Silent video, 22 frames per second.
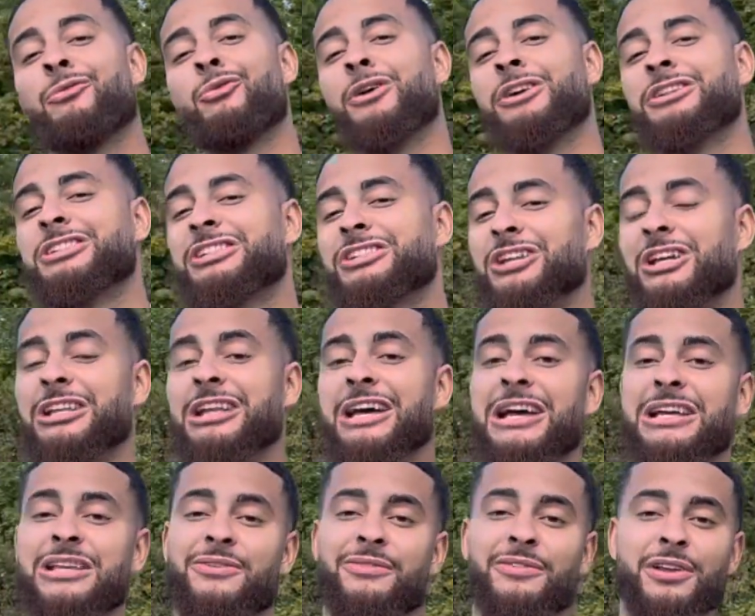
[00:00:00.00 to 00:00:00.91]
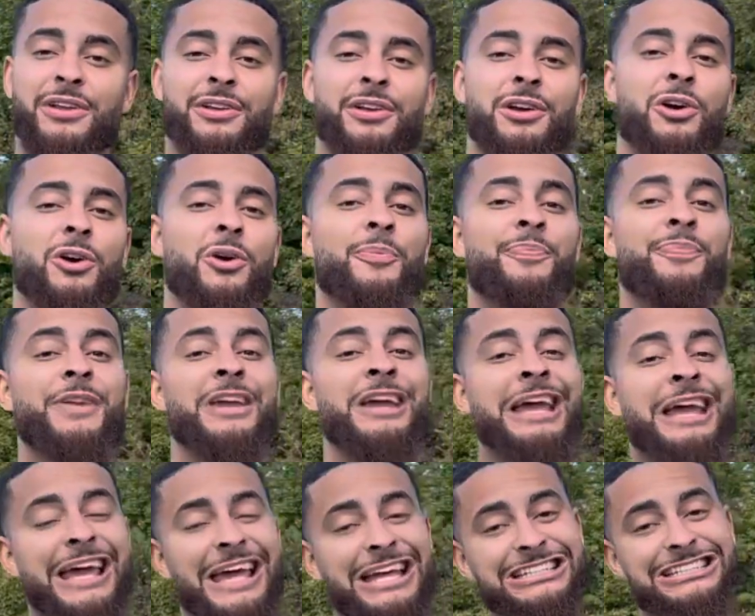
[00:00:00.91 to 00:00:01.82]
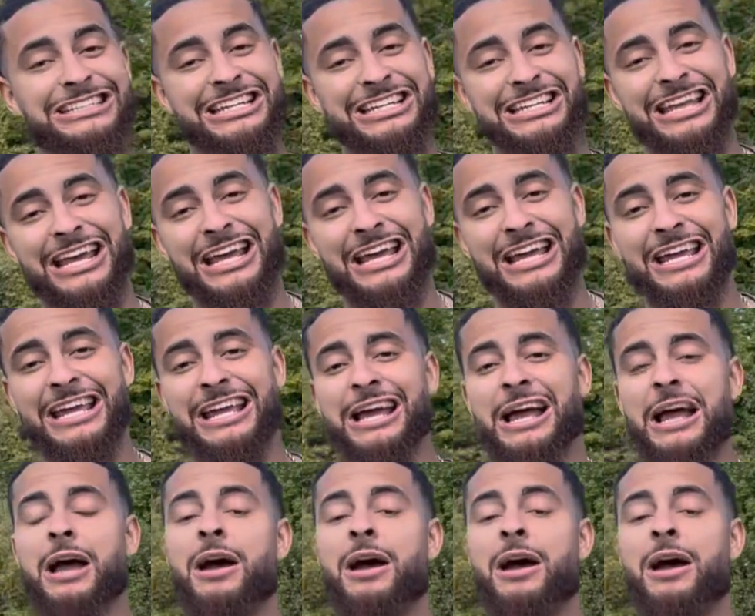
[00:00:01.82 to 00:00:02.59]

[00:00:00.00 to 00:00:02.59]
weeks since our last video, and today